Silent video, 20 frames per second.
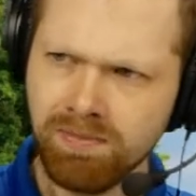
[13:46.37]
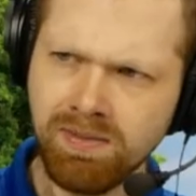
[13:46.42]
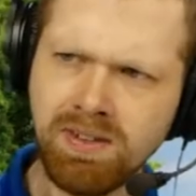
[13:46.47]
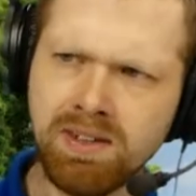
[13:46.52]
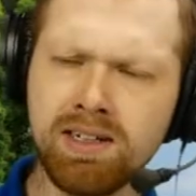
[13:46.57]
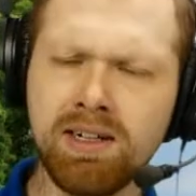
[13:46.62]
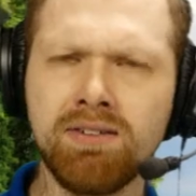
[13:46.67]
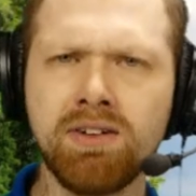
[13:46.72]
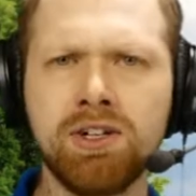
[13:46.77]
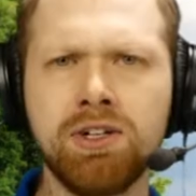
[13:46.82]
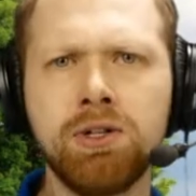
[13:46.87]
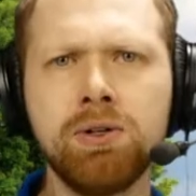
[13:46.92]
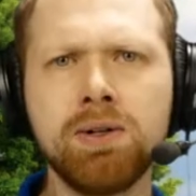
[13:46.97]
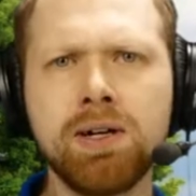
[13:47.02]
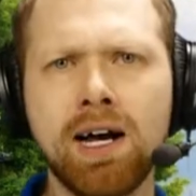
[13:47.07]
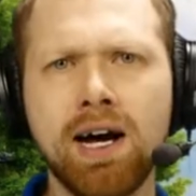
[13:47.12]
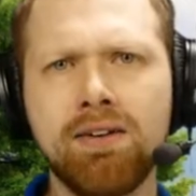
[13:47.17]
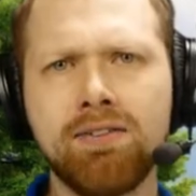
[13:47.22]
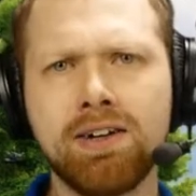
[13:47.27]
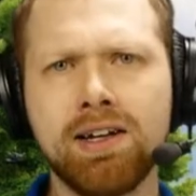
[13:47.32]
of a new
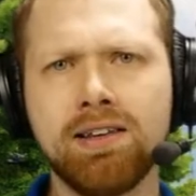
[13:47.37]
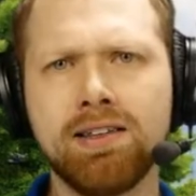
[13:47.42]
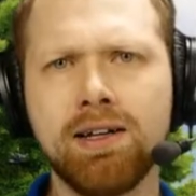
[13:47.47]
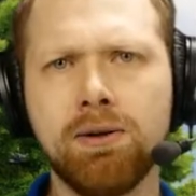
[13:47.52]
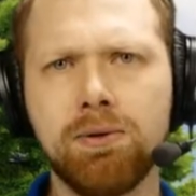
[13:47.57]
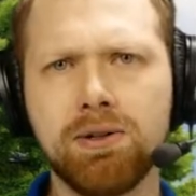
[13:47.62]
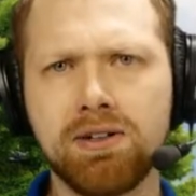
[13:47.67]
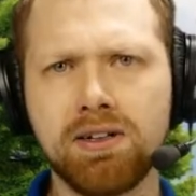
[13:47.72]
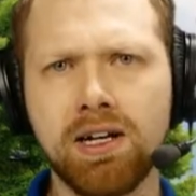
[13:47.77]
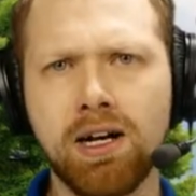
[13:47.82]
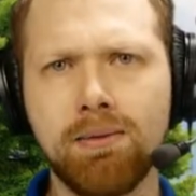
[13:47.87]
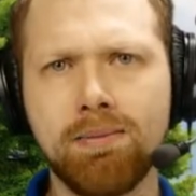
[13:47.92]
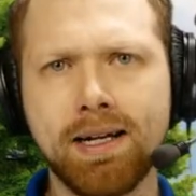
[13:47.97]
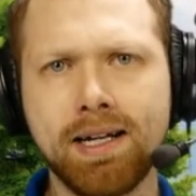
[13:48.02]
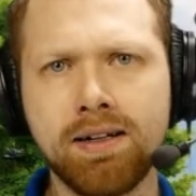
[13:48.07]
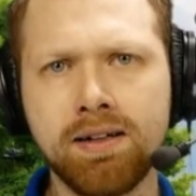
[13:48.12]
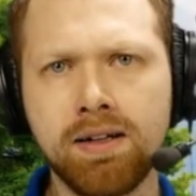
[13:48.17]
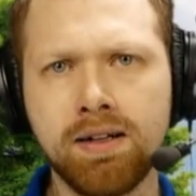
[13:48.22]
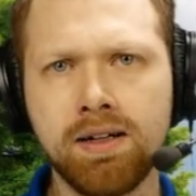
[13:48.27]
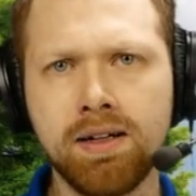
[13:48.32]
covenant that was
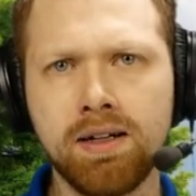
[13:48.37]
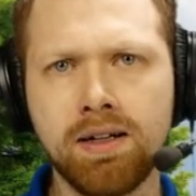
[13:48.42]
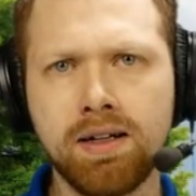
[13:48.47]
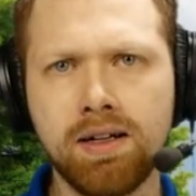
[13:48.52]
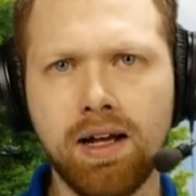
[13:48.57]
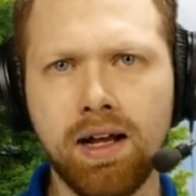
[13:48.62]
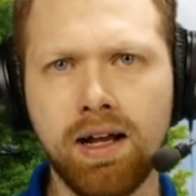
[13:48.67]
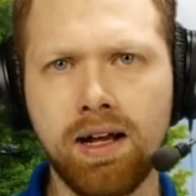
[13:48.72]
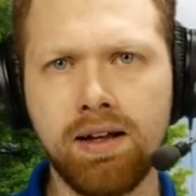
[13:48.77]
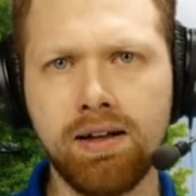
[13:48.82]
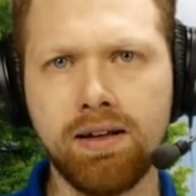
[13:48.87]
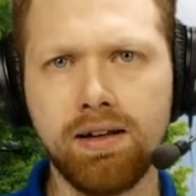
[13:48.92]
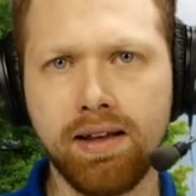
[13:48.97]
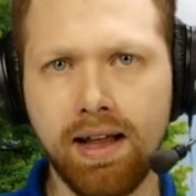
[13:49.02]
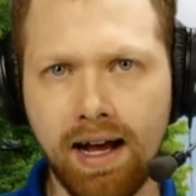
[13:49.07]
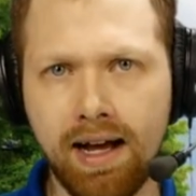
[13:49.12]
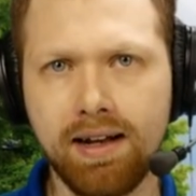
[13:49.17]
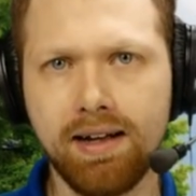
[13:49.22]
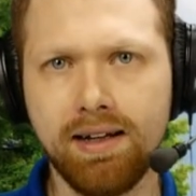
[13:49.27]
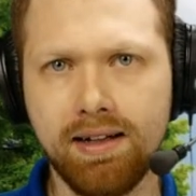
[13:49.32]
coming. And
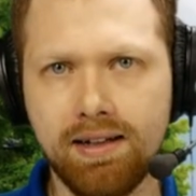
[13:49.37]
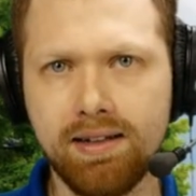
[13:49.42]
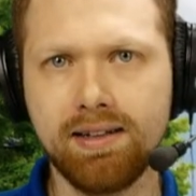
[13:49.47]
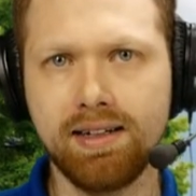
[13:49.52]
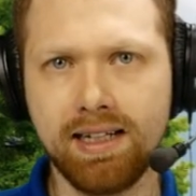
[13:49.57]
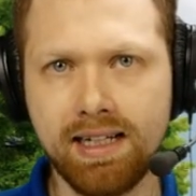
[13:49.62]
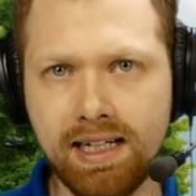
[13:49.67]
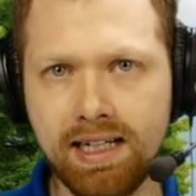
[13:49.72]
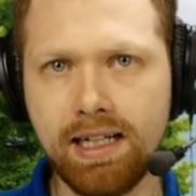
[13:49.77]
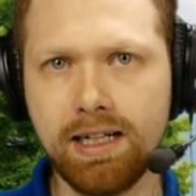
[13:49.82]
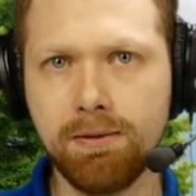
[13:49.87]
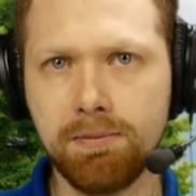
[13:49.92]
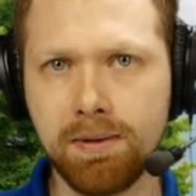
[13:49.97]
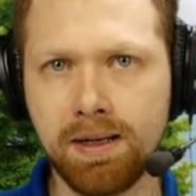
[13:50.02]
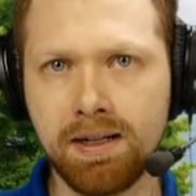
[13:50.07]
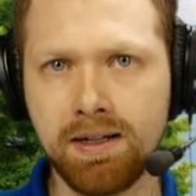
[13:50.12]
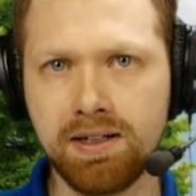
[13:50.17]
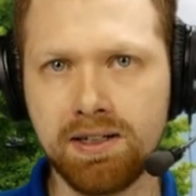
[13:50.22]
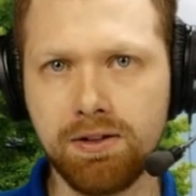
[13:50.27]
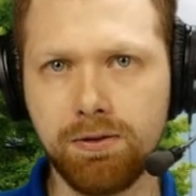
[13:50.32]
that is key,
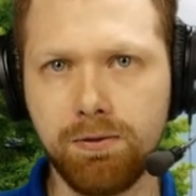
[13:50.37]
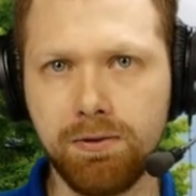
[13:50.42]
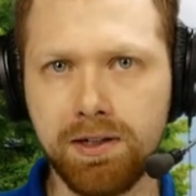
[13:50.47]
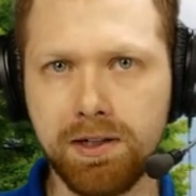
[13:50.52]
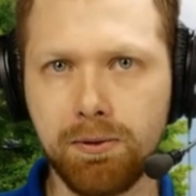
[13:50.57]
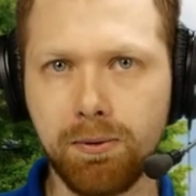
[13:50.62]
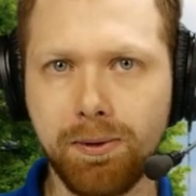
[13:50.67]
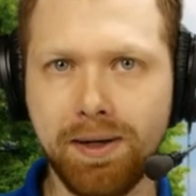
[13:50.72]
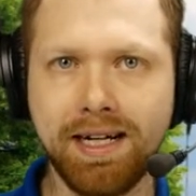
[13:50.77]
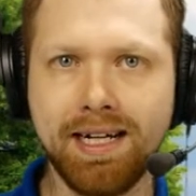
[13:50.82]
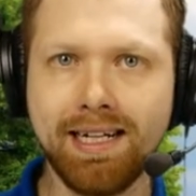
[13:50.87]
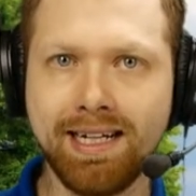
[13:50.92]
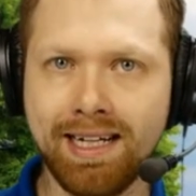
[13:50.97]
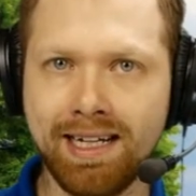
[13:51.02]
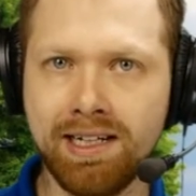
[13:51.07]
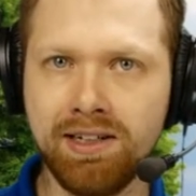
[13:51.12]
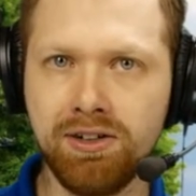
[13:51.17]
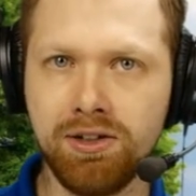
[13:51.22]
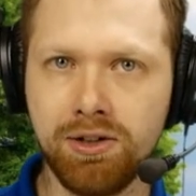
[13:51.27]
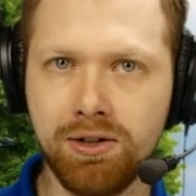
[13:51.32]
because if we read
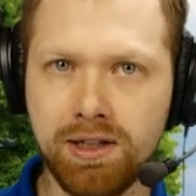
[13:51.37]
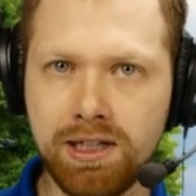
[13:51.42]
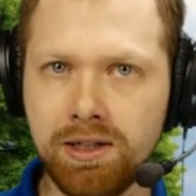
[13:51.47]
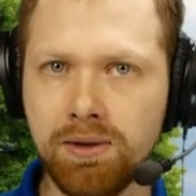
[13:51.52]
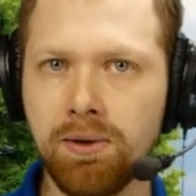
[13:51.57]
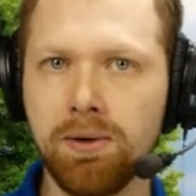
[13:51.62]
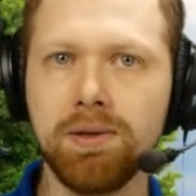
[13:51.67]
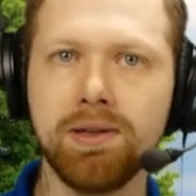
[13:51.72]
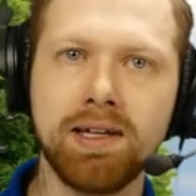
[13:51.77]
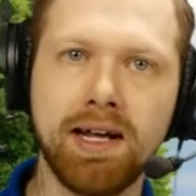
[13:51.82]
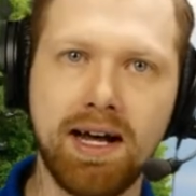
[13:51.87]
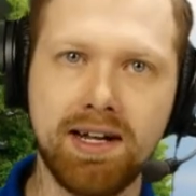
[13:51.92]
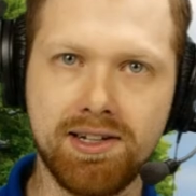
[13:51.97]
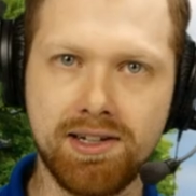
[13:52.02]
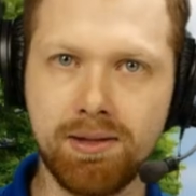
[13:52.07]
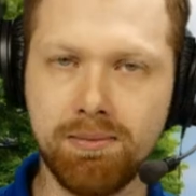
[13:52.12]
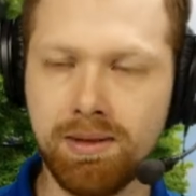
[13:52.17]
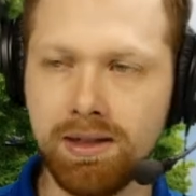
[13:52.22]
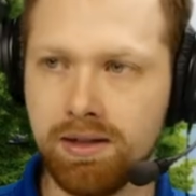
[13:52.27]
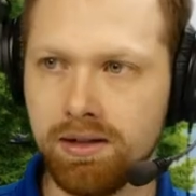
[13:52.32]
into the Old
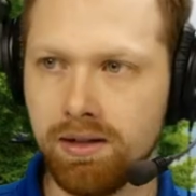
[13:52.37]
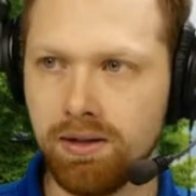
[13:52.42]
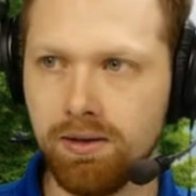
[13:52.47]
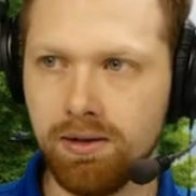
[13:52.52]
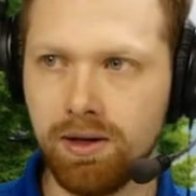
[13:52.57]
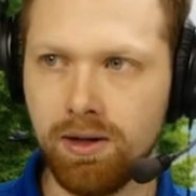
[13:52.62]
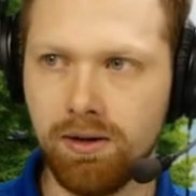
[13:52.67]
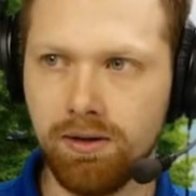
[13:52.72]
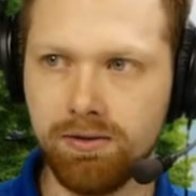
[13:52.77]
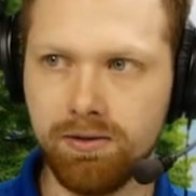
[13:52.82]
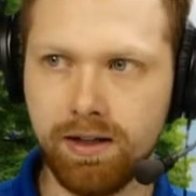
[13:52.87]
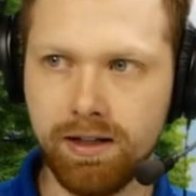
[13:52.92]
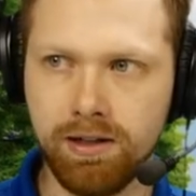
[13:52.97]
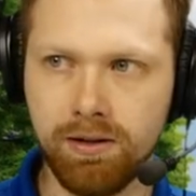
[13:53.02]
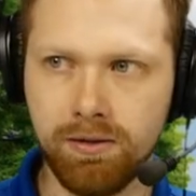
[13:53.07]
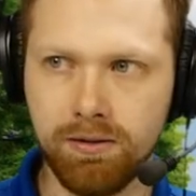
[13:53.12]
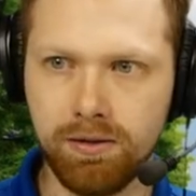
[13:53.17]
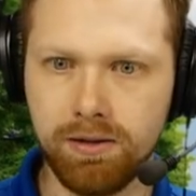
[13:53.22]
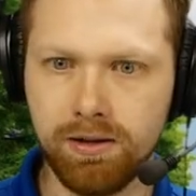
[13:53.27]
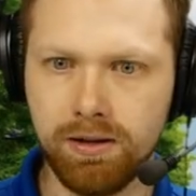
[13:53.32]
Testament, oh no, if I
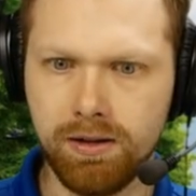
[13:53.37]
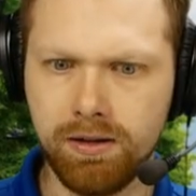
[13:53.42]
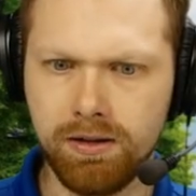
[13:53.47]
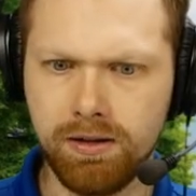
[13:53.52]
don't